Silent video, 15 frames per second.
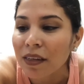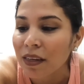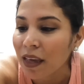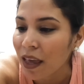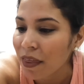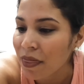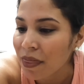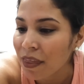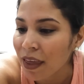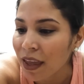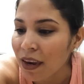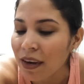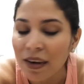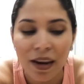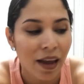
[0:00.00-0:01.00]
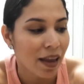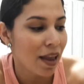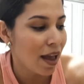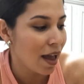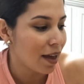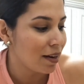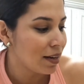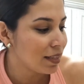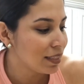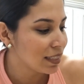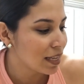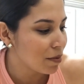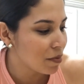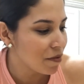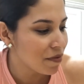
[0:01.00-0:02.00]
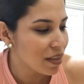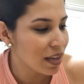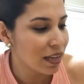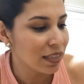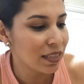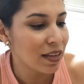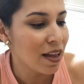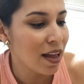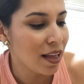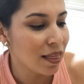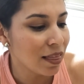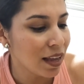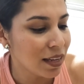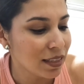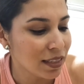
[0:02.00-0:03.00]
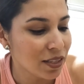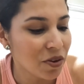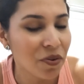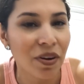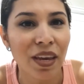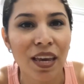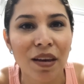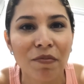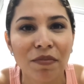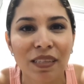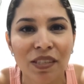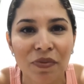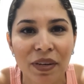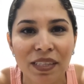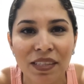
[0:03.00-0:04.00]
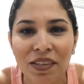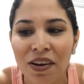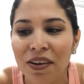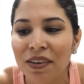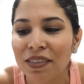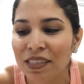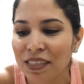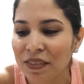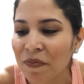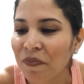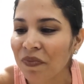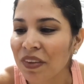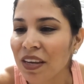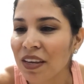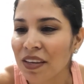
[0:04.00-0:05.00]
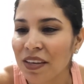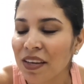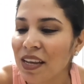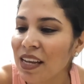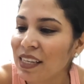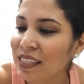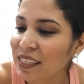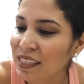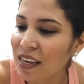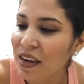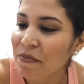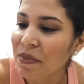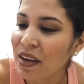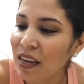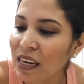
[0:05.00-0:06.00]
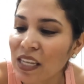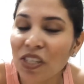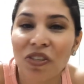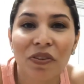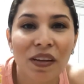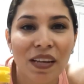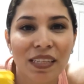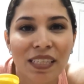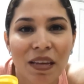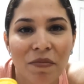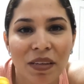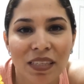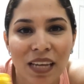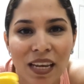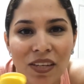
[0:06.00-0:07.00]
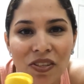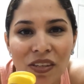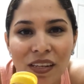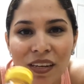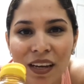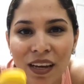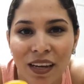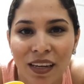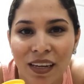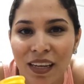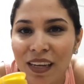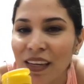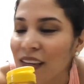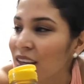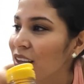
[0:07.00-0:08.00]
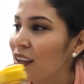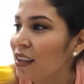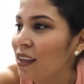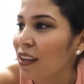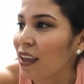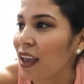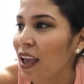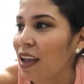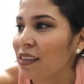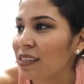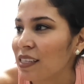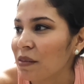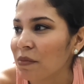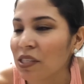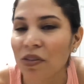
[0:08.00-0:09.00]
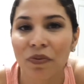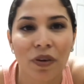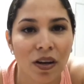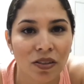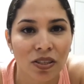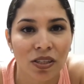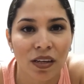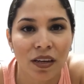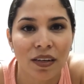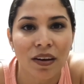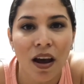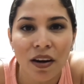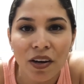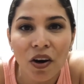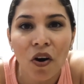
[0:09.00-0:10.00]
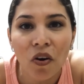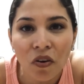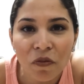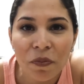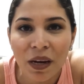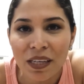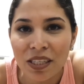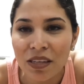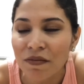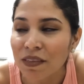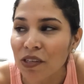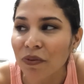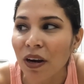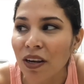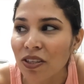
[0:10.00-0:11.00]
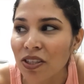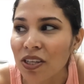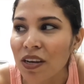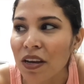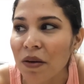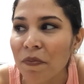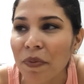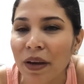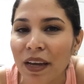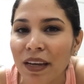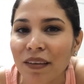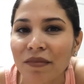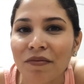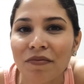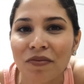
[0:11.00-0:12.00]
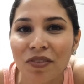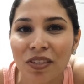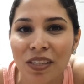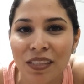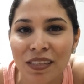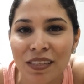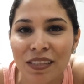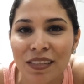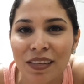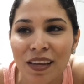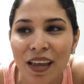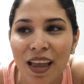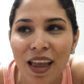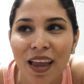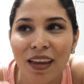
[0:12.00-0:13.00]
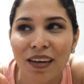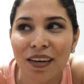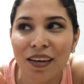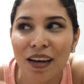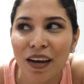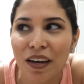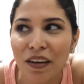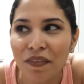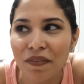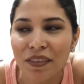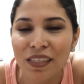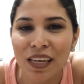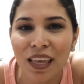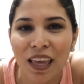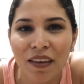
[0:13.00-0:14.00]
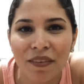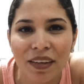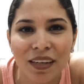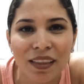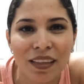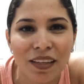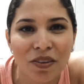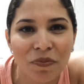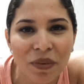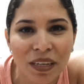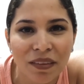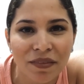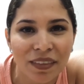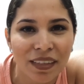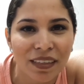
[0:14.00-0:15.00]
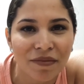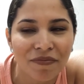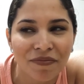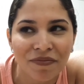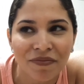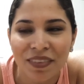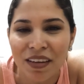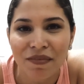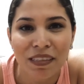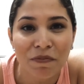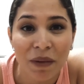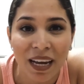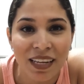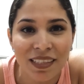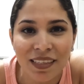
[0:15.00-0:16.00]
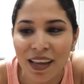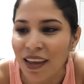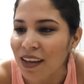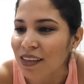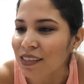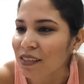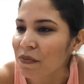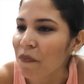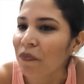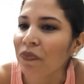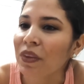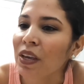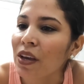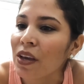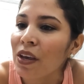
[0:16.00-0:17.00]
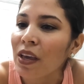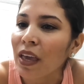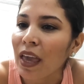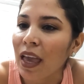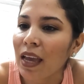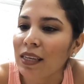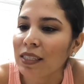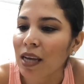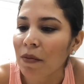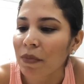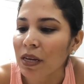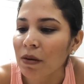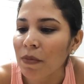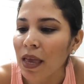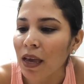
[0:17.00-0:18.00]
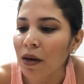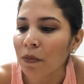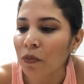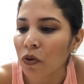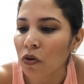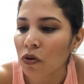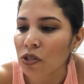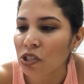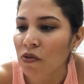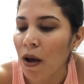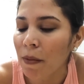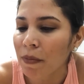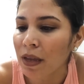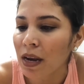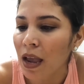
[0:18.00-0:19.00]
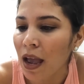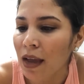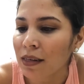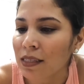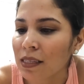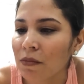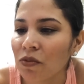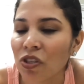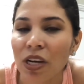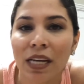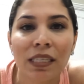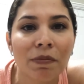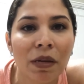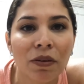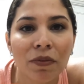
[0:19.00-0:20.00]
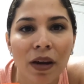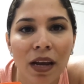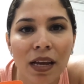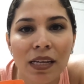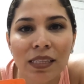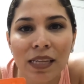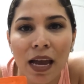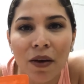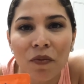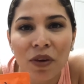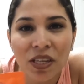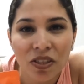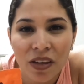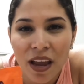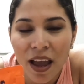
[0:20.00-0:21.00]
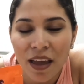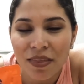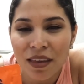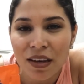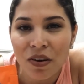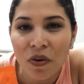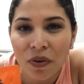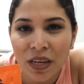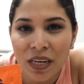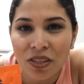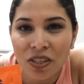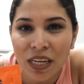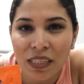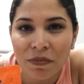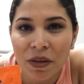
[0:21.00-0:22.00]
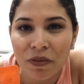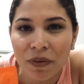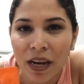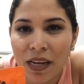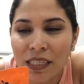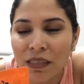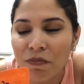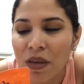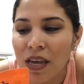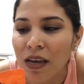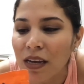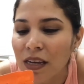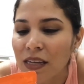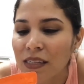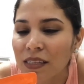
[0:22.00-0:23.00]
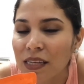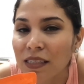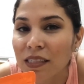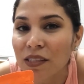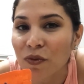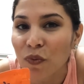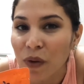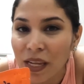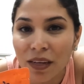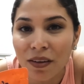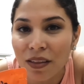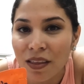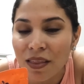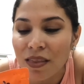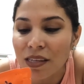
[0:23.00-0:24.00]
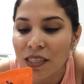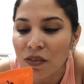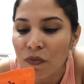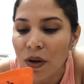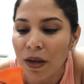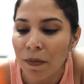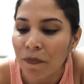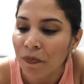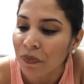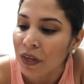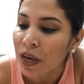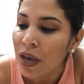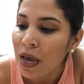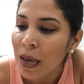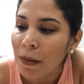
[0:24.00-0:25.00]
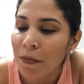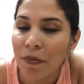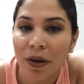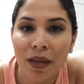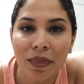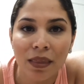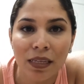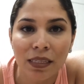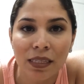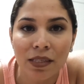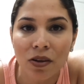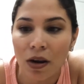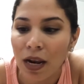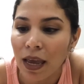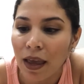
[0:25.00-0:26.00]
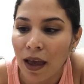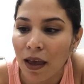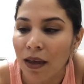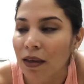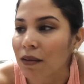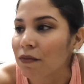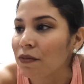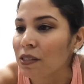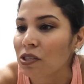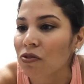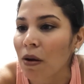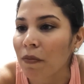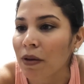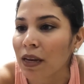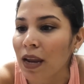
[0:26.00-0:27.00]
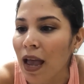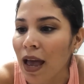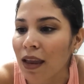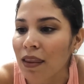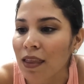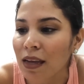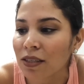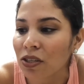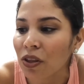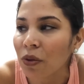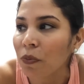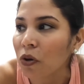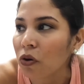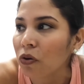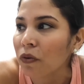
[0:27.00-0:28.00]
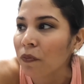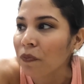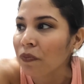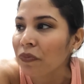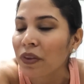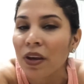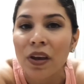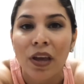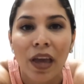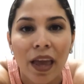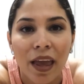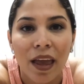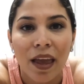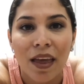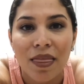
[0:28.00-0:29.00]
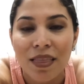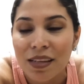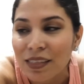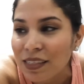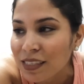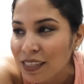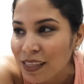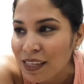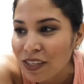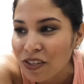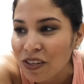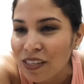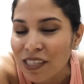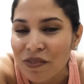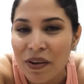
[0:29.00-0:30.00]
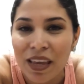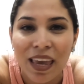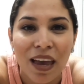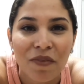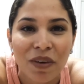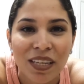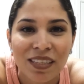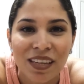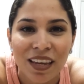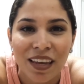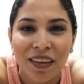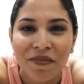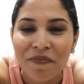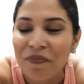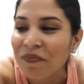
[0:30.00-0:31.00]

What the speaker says: And then I added some of this less sodium soy sauce, some Honey Trees imitation honey, and some sriracha. Not a whole bunch of sriracha, but just enough to give it a little bit of a spice, I guess. And I'm gonna make a bowl, so I'm gonna add some jasmine rice. I wish I had the coconut jasmine rice because it's sweeter than this one. But this is all I have, so I'm gonna add that to the bowl. And this is delicious, so I can't wait to eat.